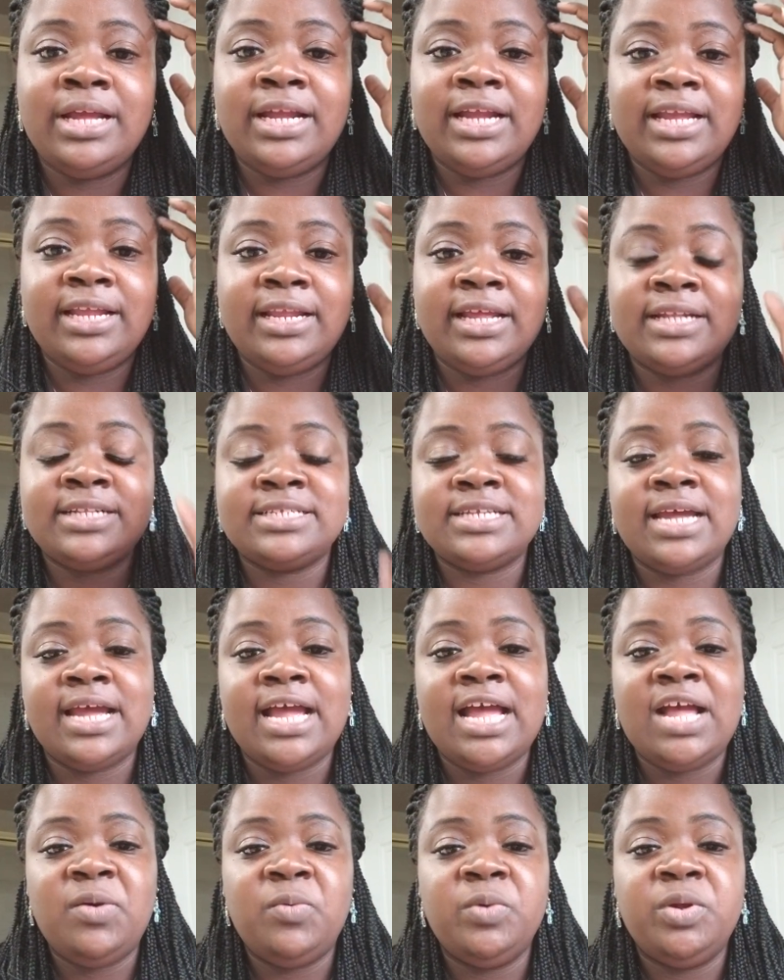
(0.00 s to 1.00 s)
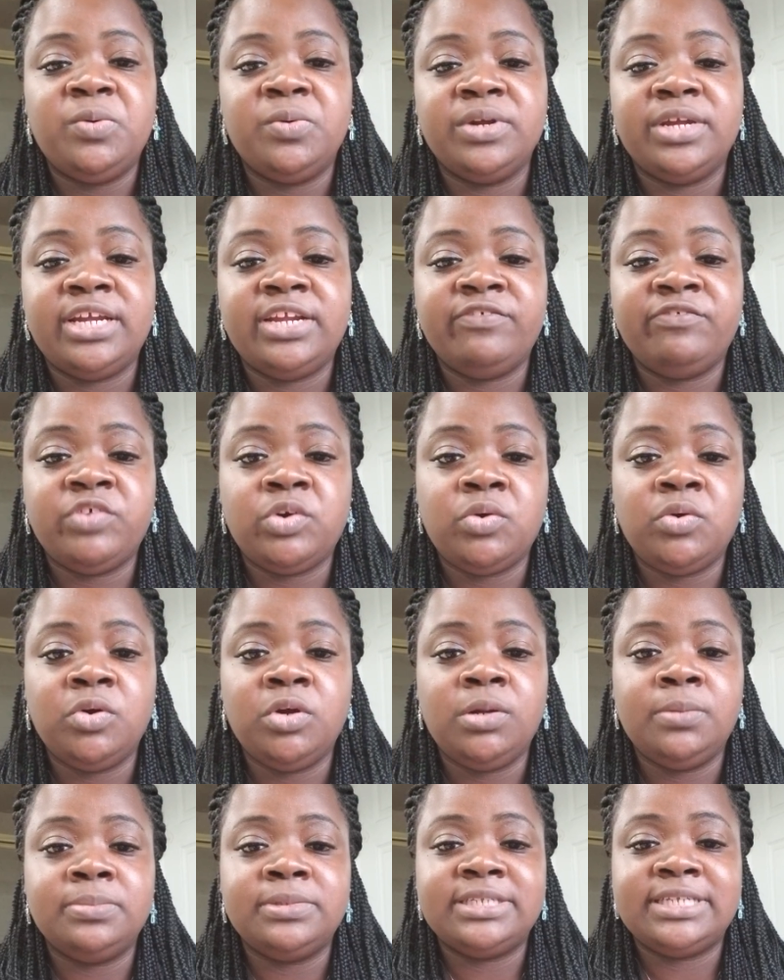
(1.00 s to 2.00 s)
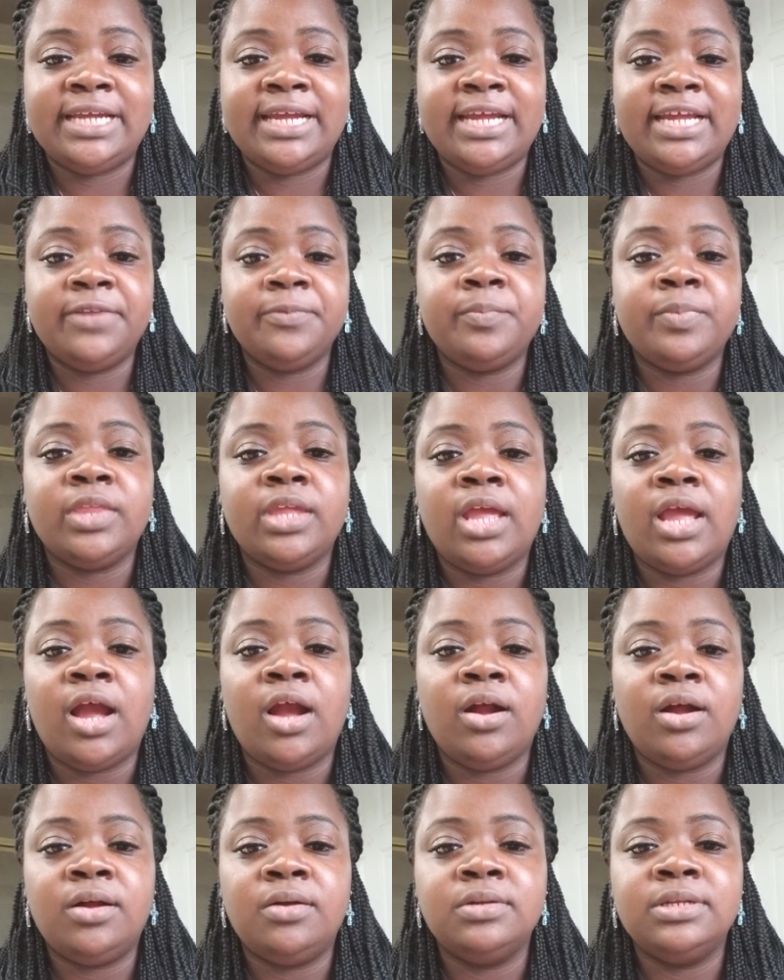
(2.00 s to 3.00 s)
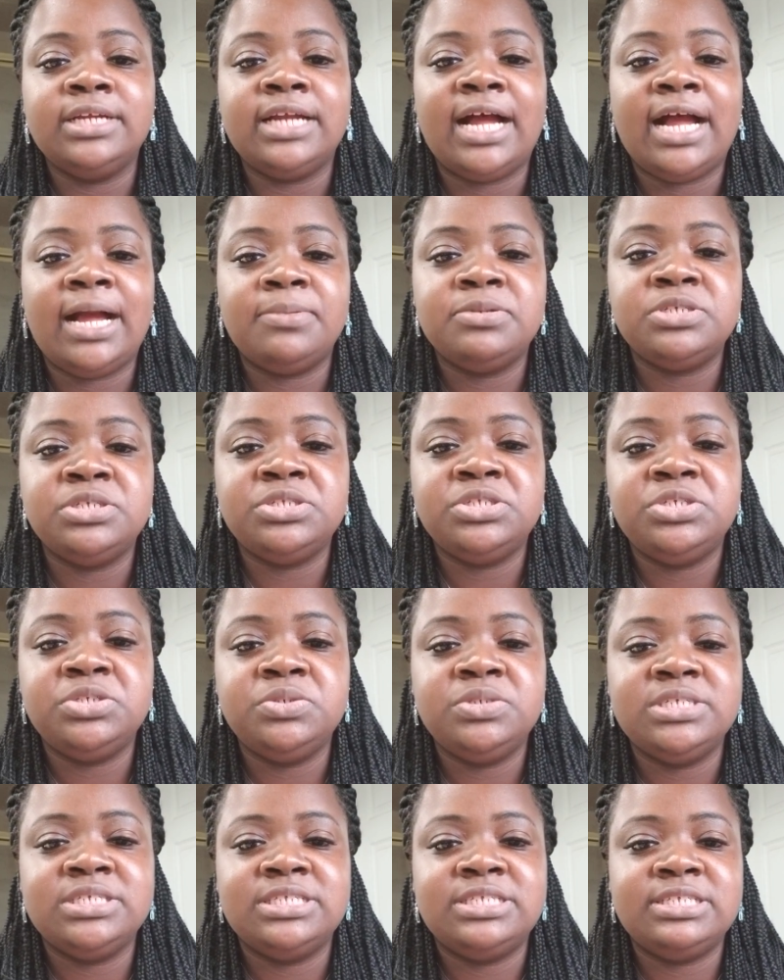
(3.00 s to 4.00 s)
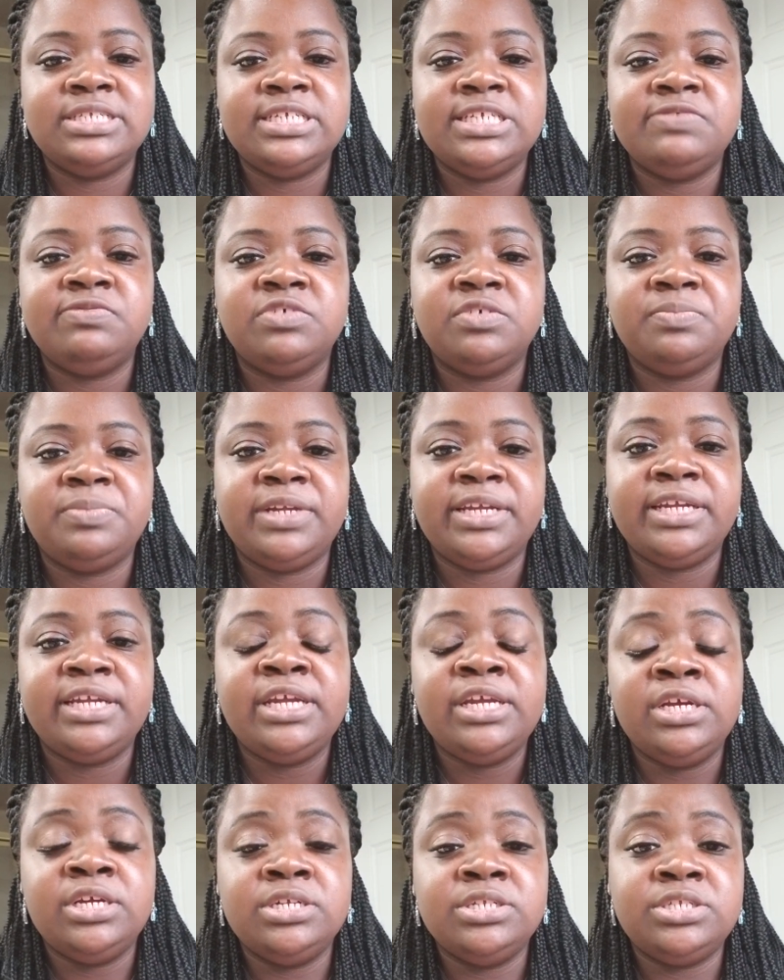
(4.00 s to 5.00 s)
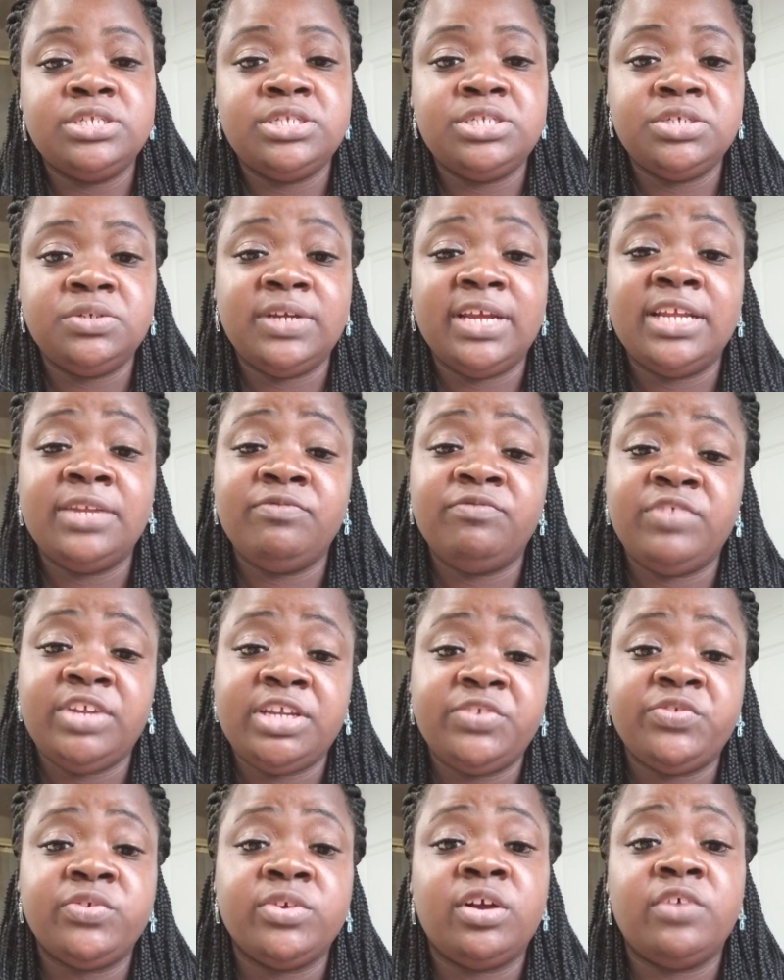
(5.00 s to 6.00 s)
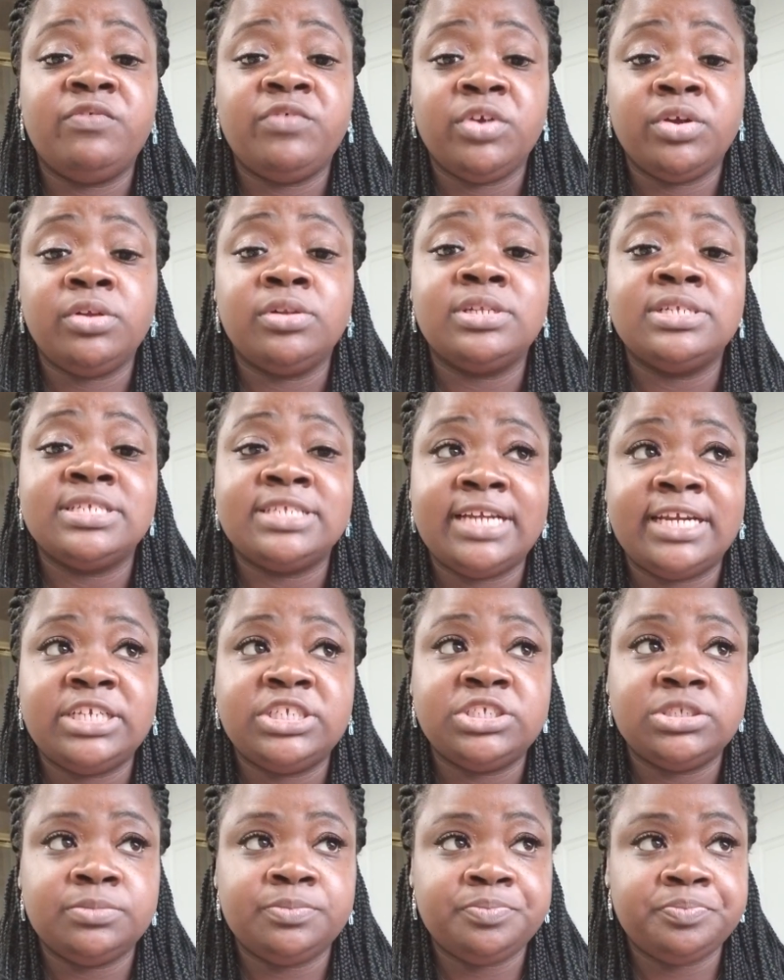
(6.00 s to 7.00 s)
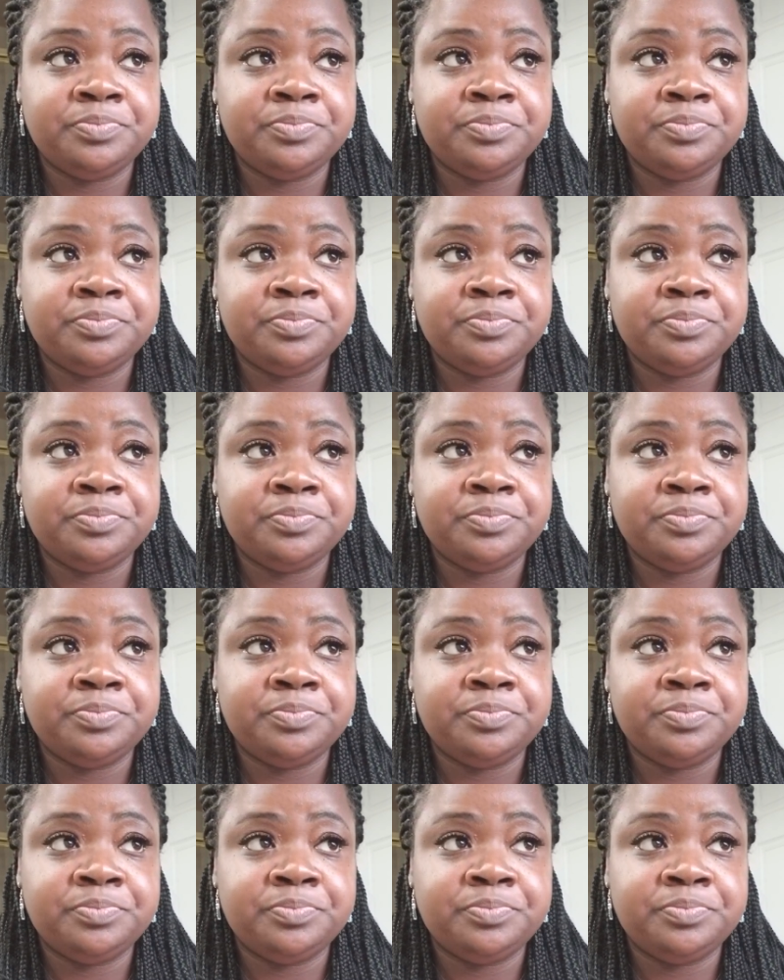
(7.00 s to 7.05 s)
And that time we were informed that our only option to conceive would be to do in vitro fertilization.